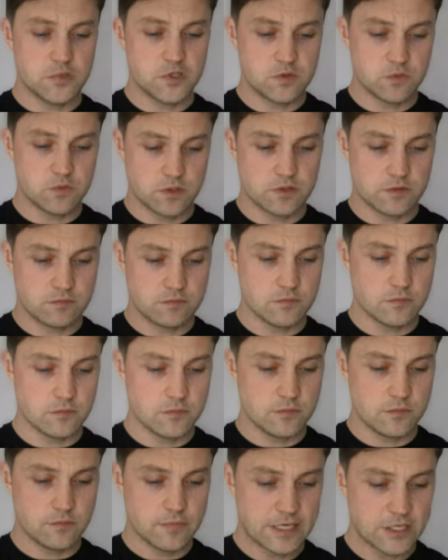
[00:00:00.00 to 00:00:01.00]
Just want to
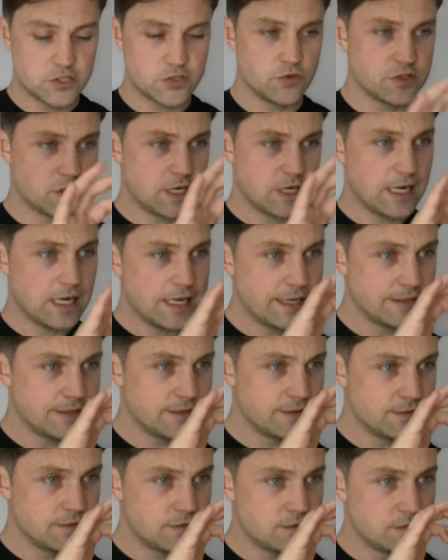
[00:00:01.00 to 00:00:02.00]
make sure there's a clear
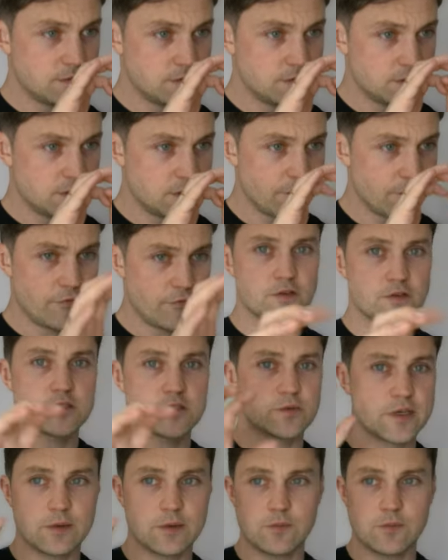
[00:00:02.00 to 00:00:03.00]

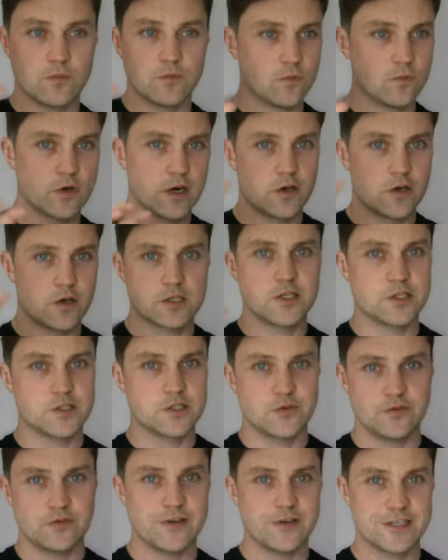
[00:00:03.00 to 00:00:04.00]
difference between what it looks
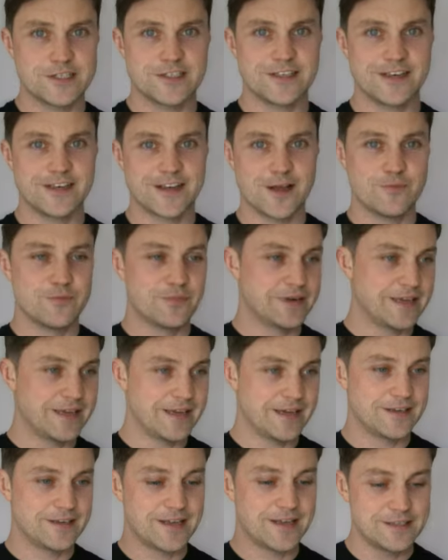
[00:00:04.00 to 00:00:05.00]
like to invest in the
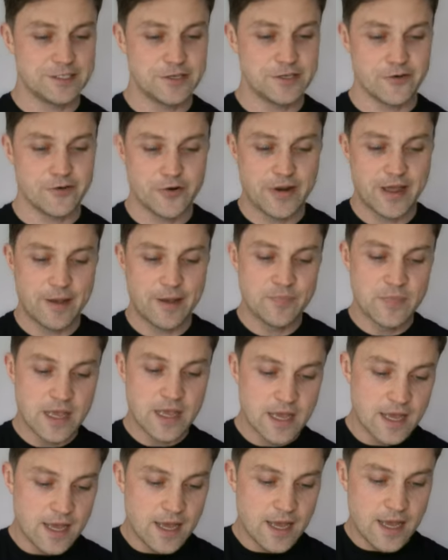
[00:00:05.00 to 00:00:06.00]
company and your own name.
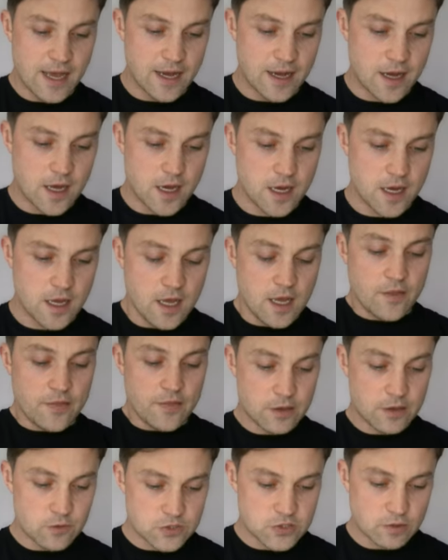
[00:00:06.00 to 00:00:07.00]
Then, I
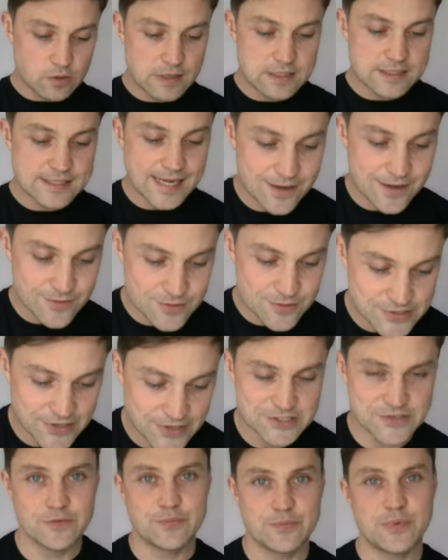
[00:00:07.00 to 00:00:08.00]
want to talk about the
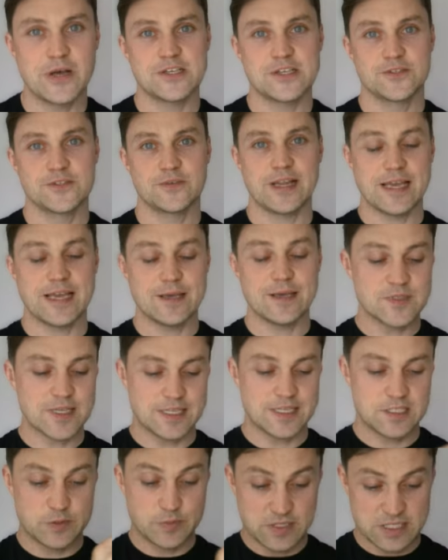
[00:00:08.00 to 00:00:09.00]
downsides of your personal names,
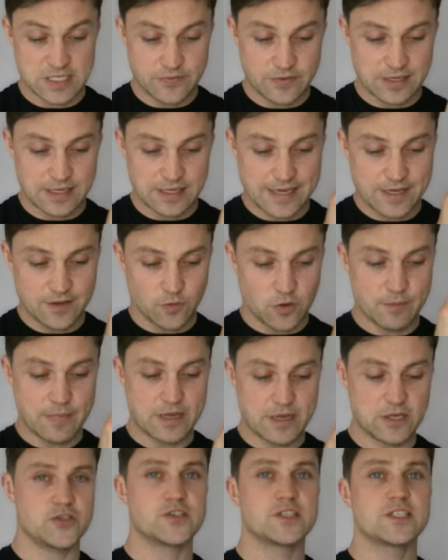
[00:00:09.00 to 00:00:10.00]
and specifically, I want to
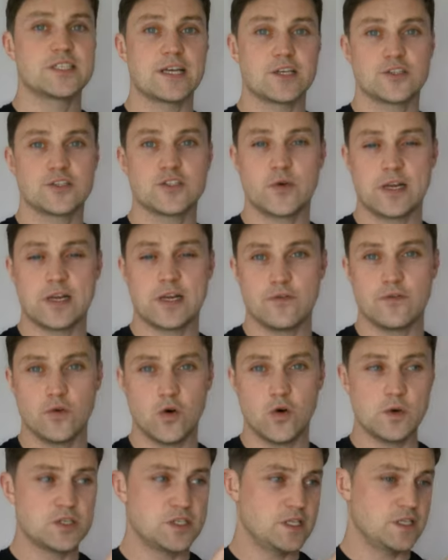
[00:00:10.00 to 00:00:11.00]
mention Section
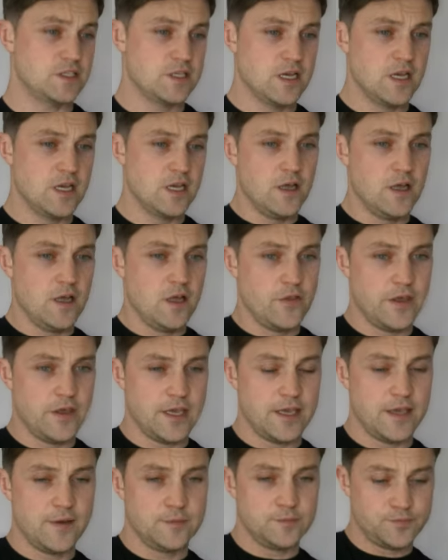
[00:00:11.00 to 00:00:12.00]
24, which is
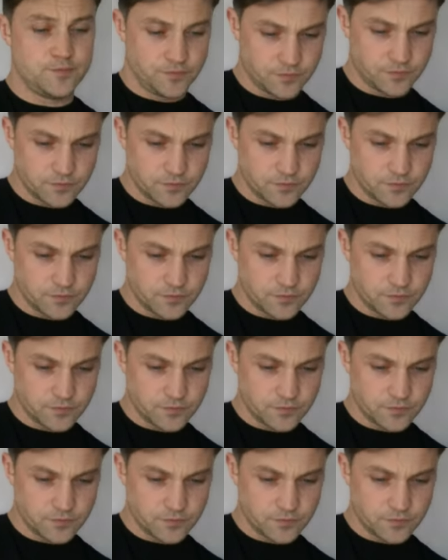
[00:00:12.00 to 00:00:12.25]
the